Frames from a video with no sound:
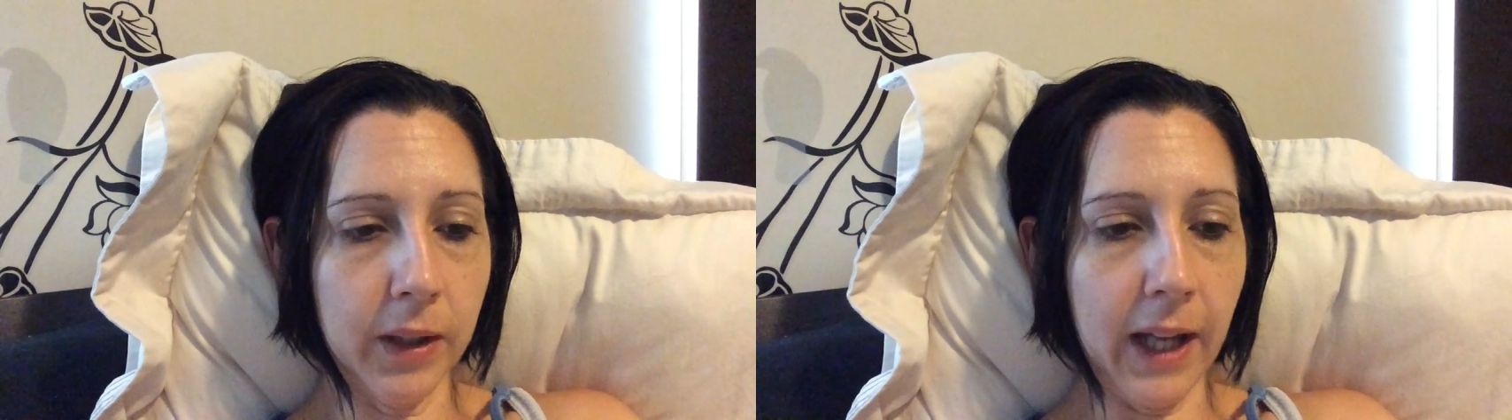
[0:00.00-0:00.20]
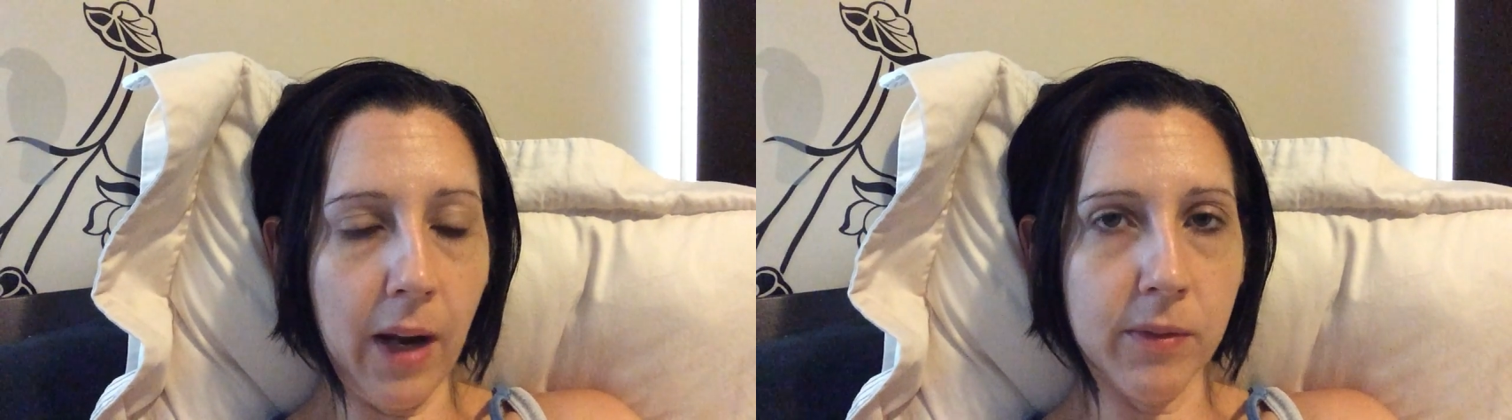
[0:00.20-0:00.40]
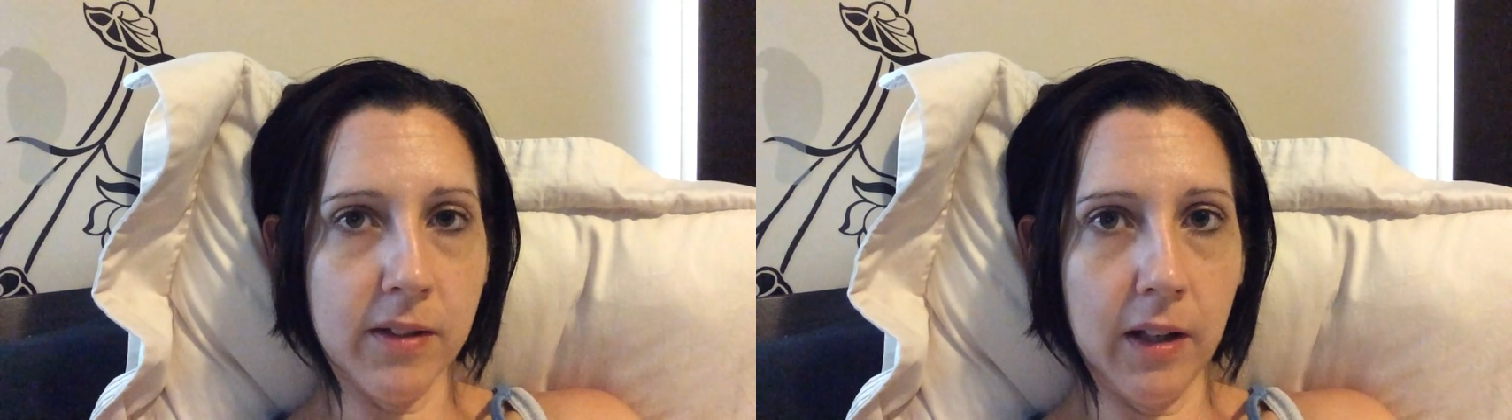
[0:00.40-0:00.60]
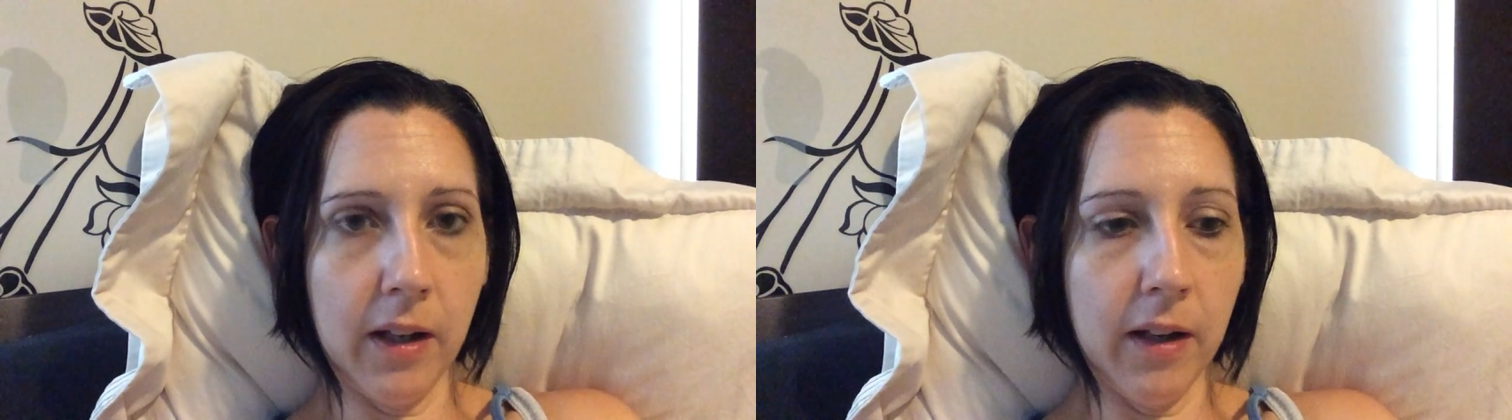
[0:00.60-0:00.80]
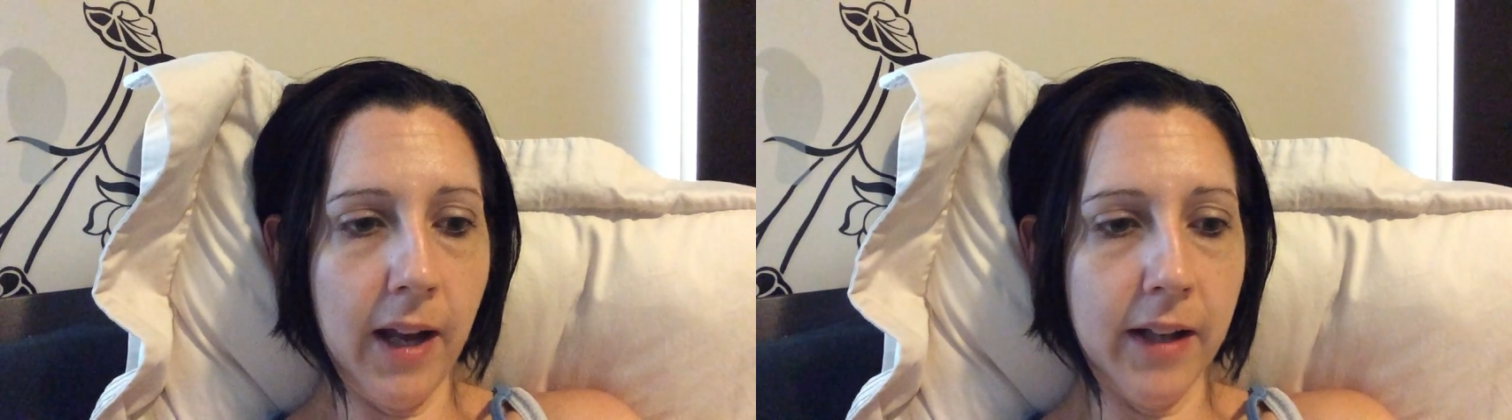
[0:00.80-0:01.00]
a
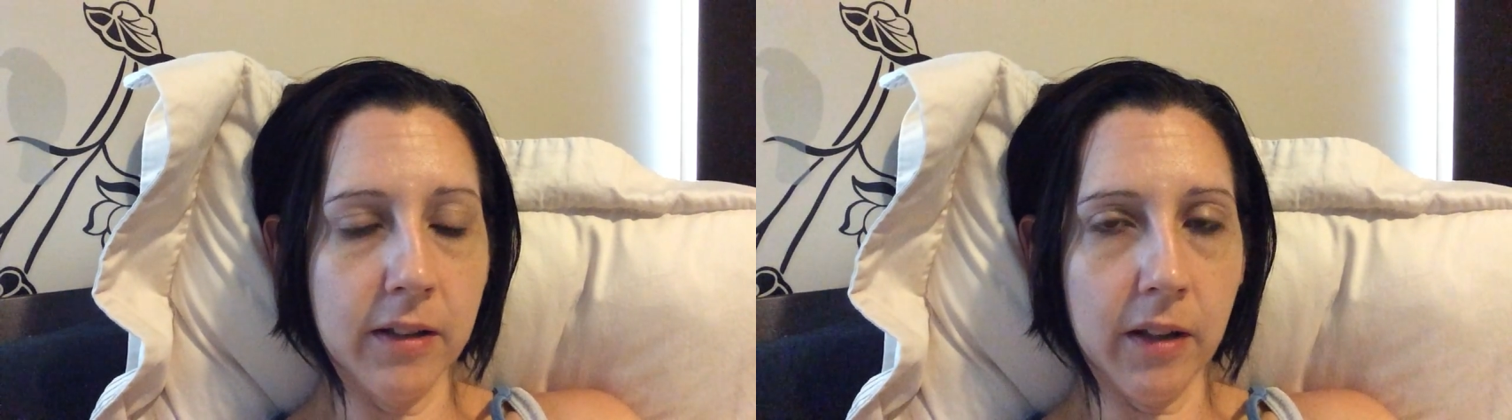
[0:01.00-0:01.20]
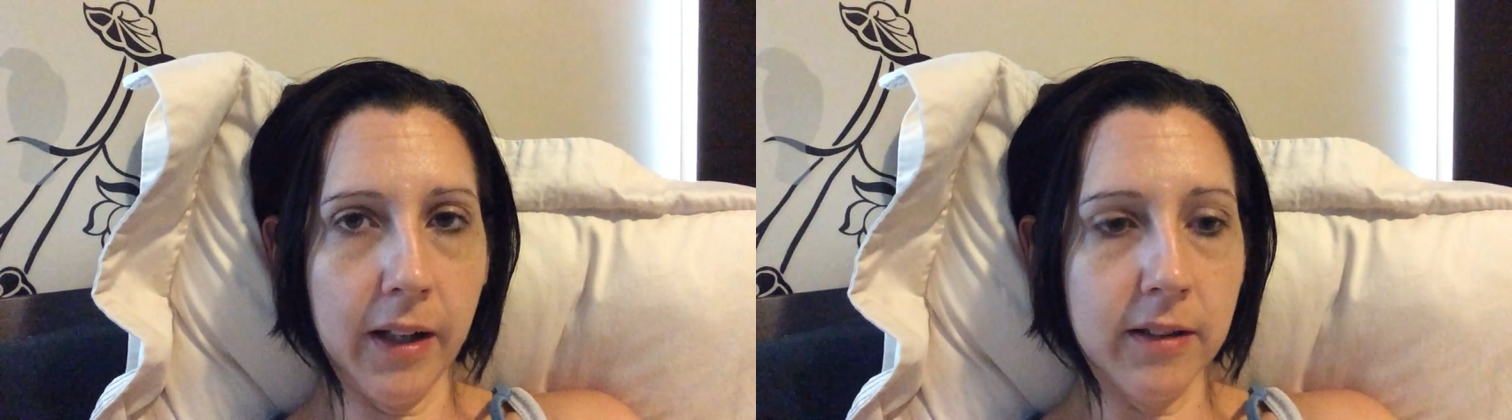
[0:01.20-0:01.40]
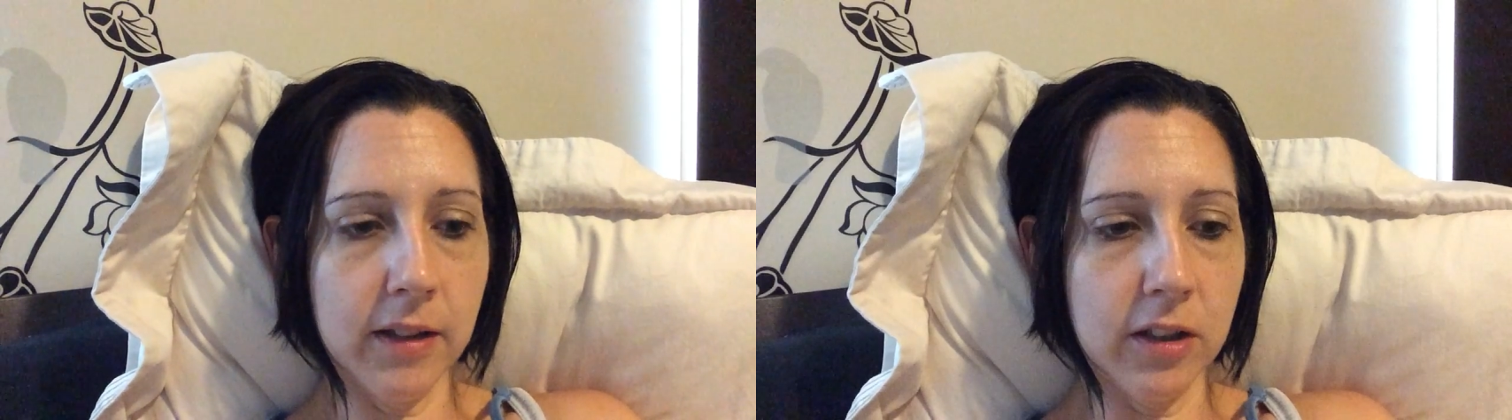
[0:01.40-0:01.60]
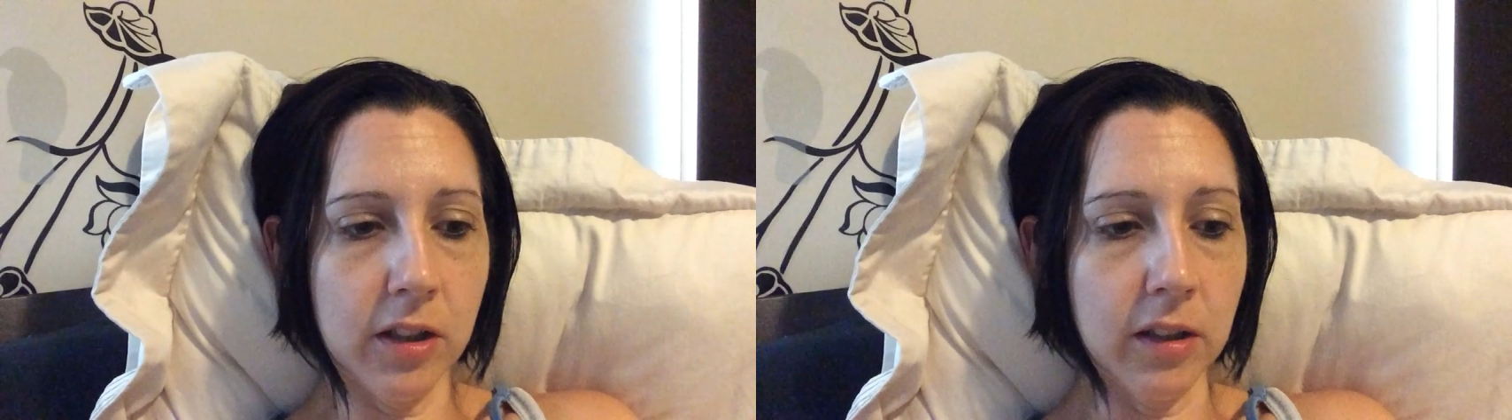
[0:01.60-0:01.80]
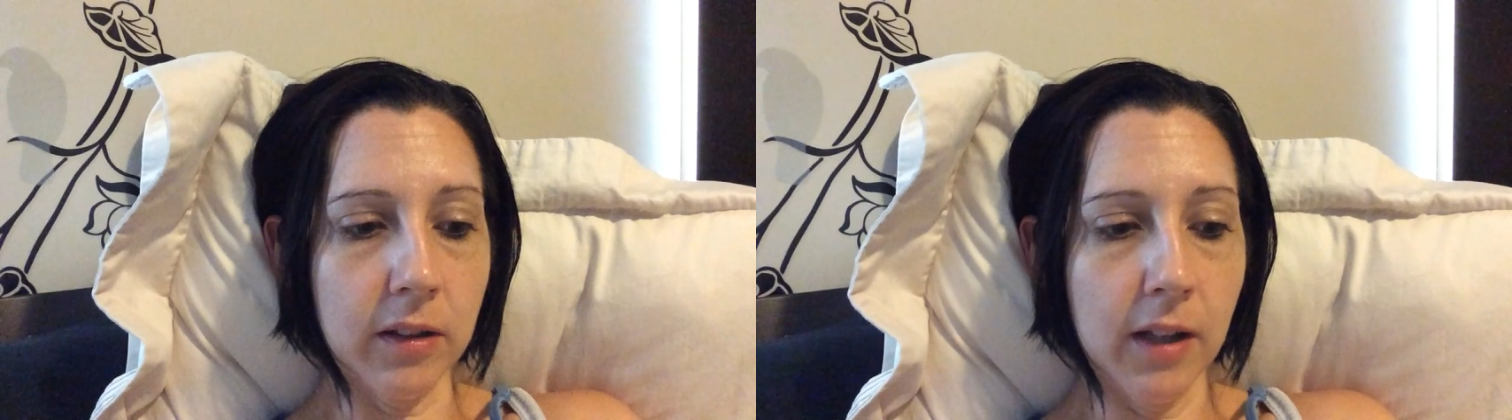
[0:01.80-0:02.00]
counsellor and a
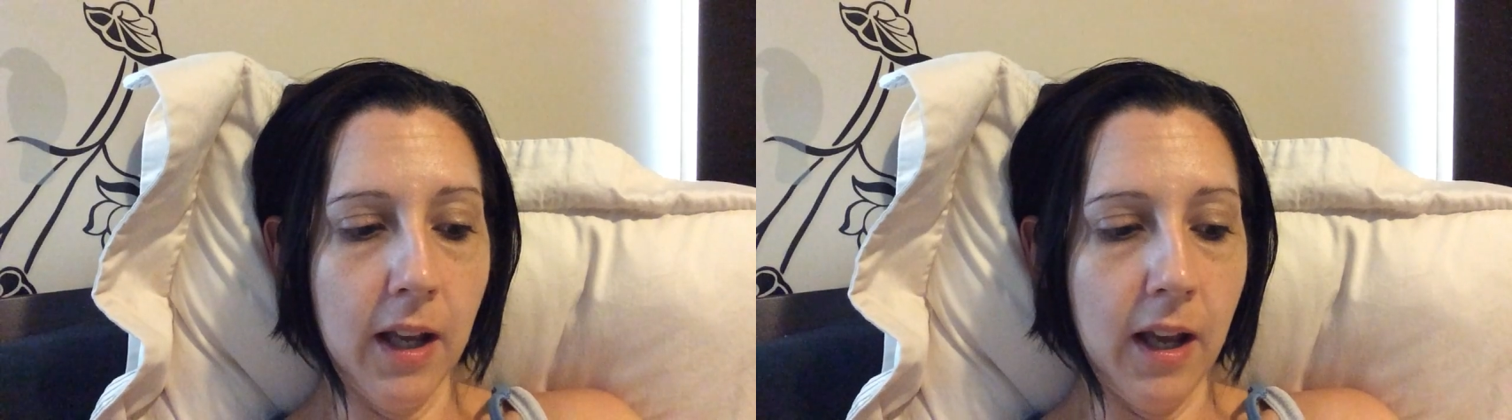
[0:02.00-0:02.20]
dietitian,